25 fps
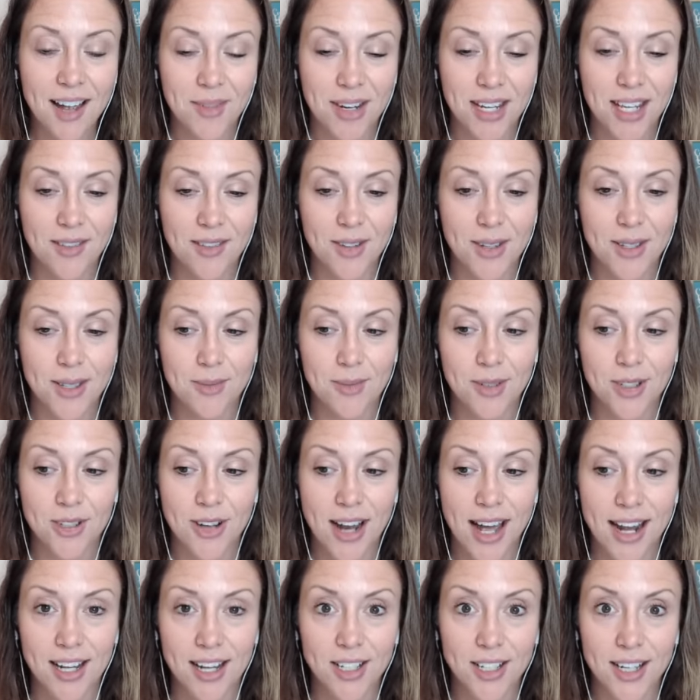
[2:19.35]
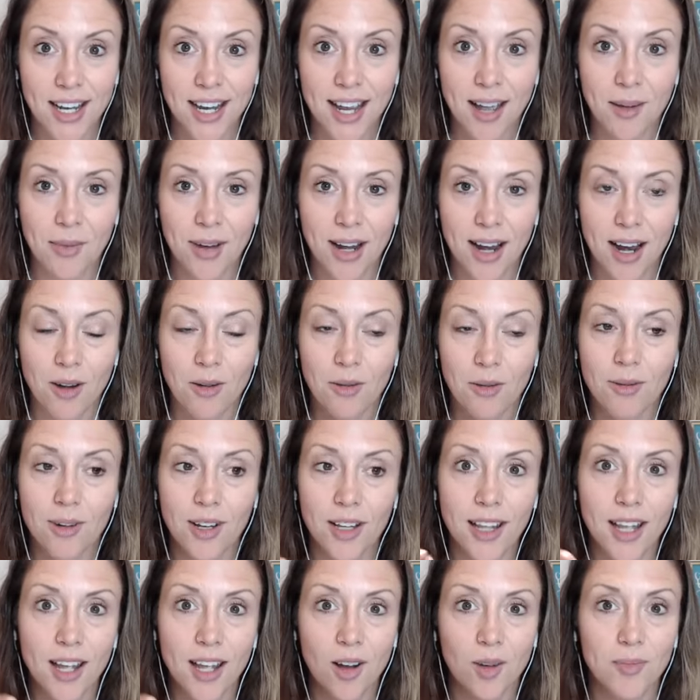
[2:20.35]
I'm going to give you some strategy, but I
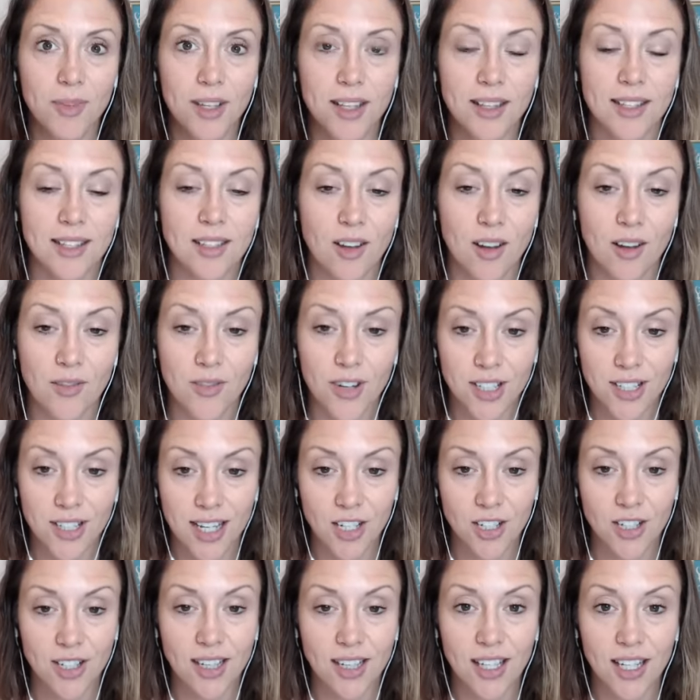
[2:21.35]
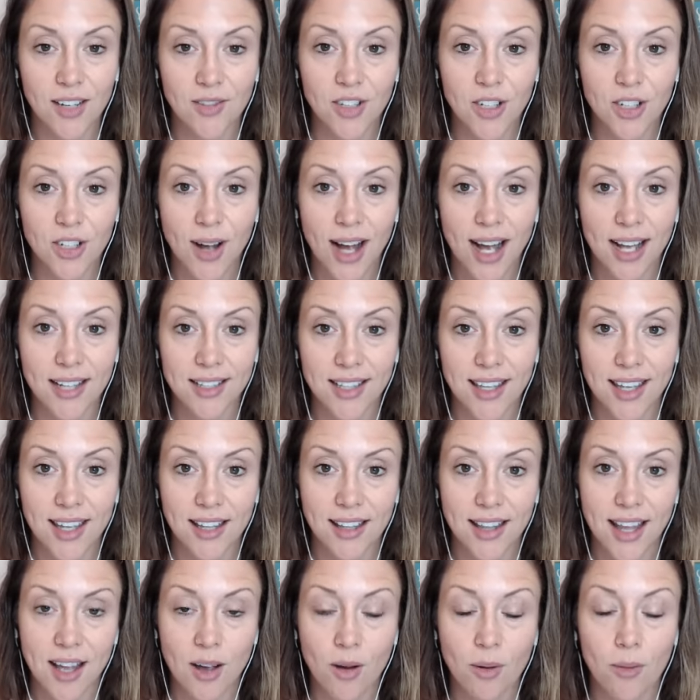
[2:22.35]
really hope that this conversation leaves you
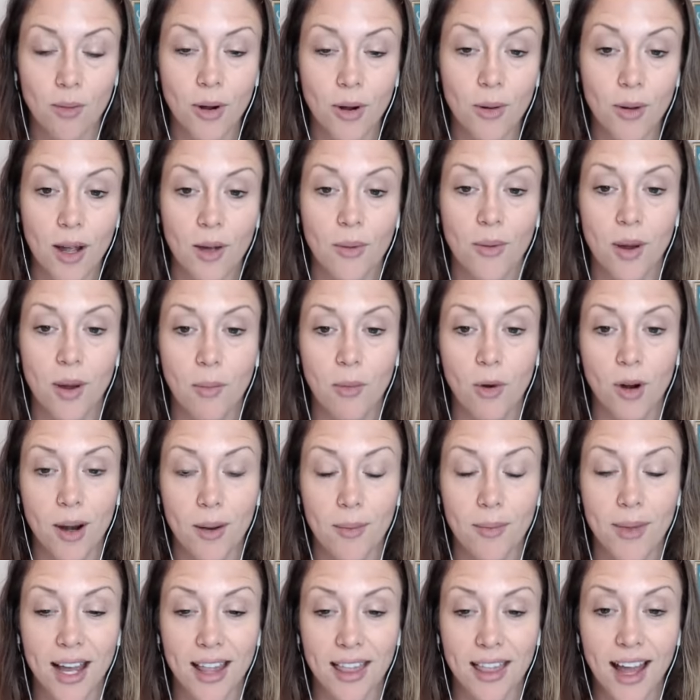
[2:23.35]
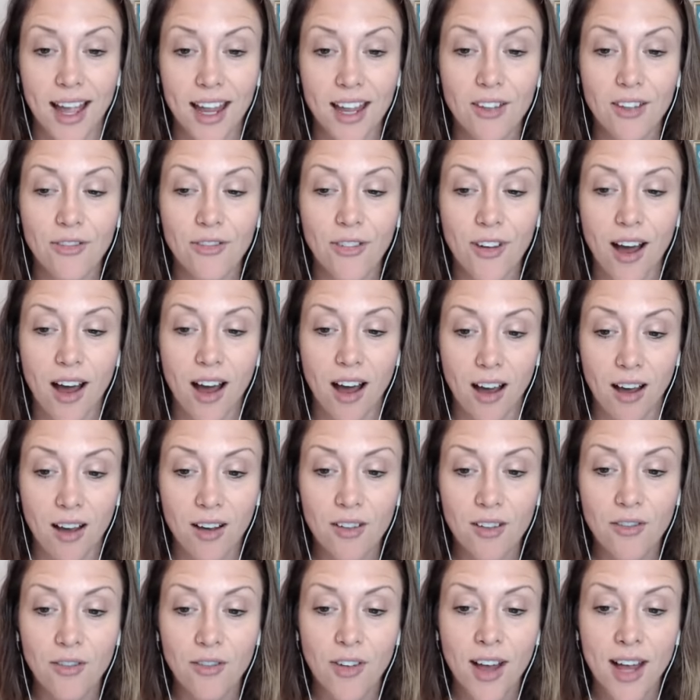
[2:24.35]
asking, like, what do I want more in my life
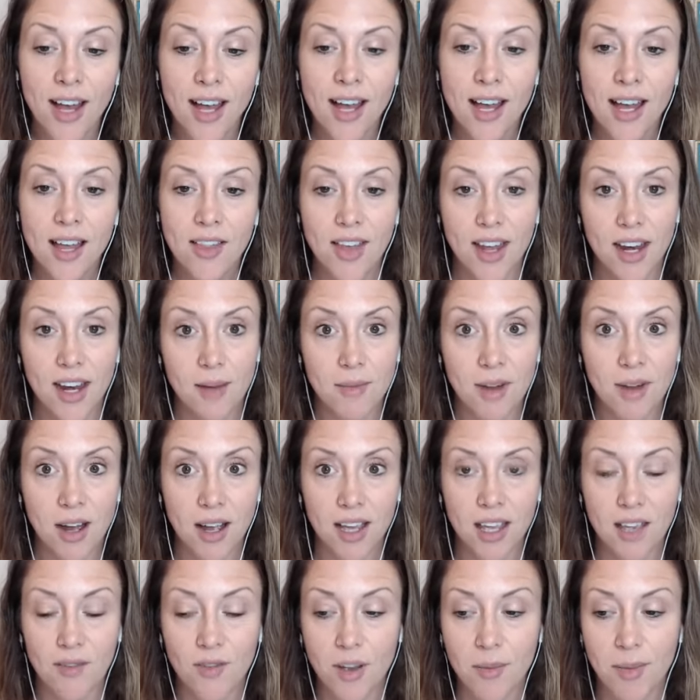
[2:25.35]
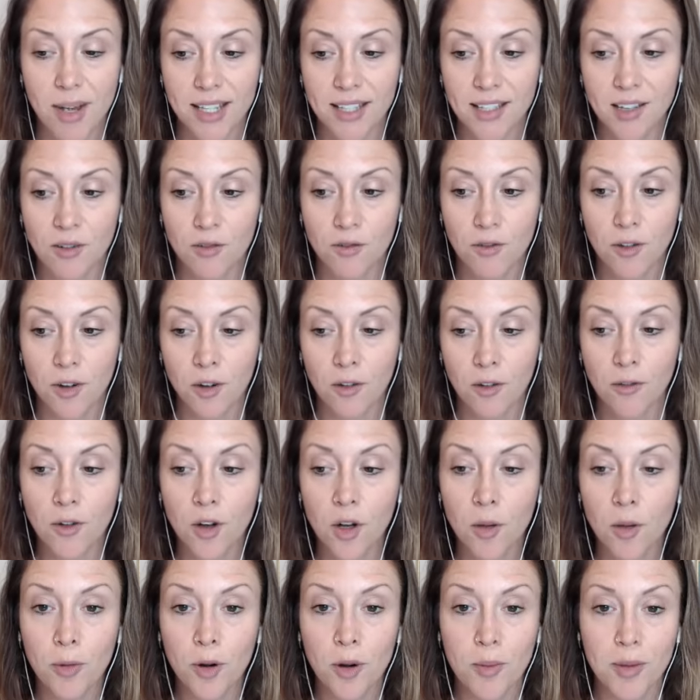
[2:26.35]
of that I'm not giving myself
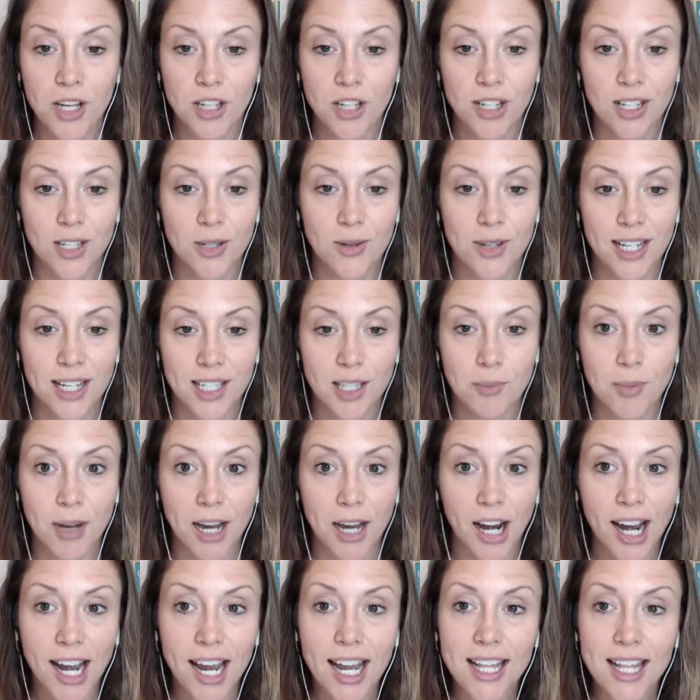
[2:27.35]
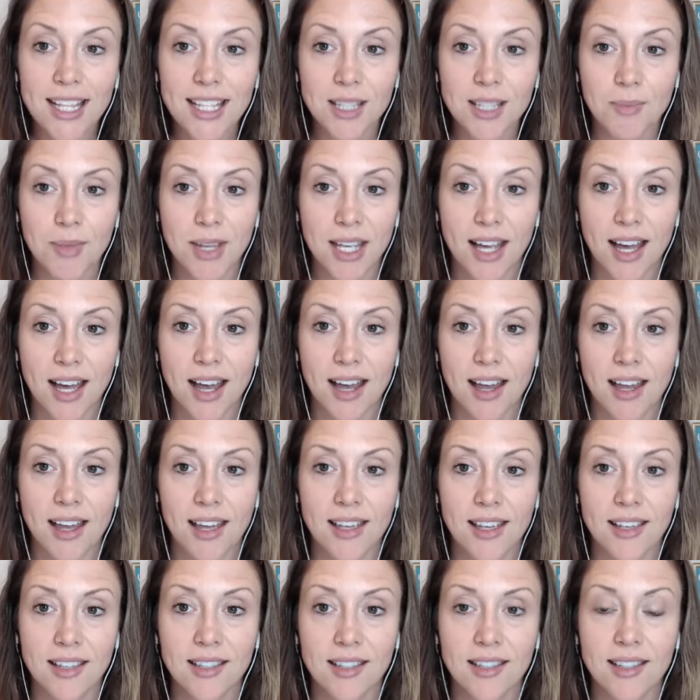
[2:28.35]
full permission to experience
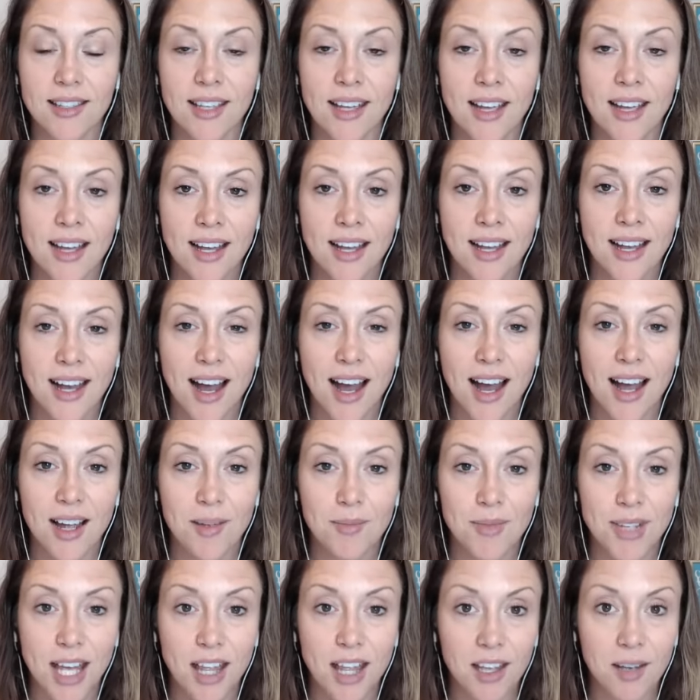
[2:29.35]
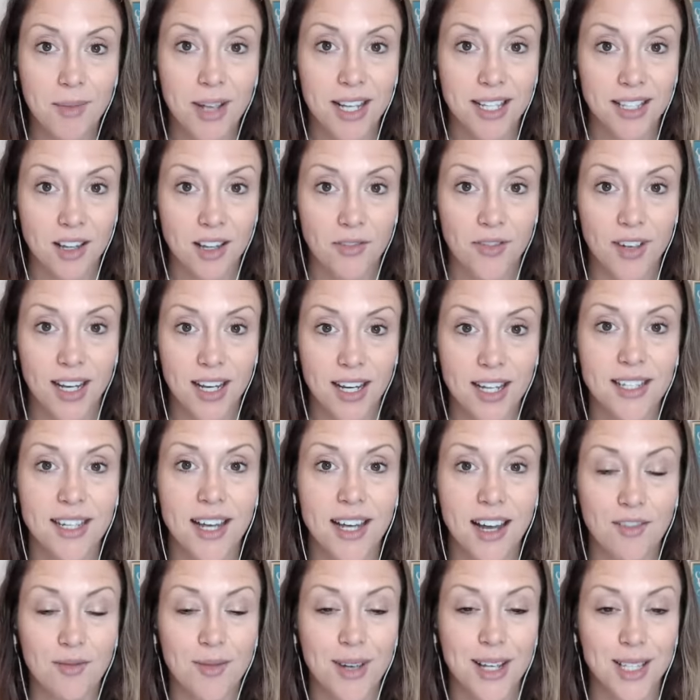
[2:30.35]
because I'm telling myself I need
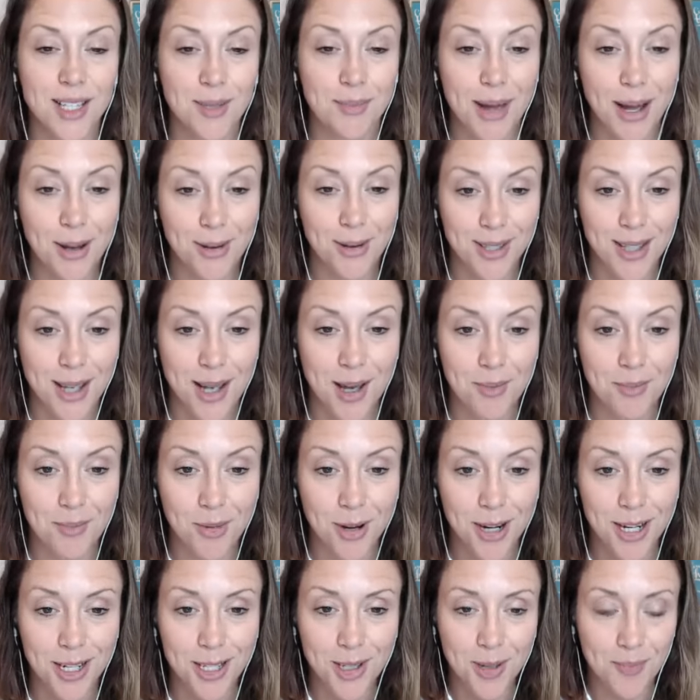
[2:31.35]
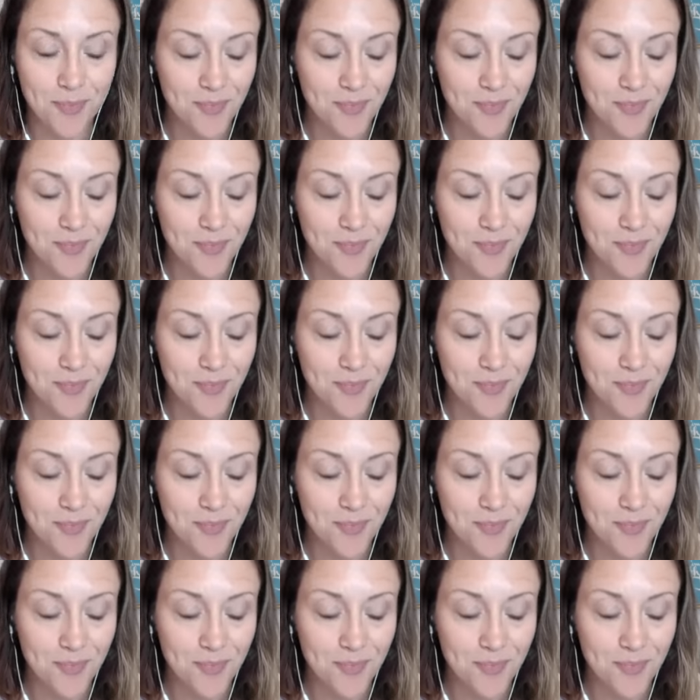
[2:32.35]
to have my spouse on board.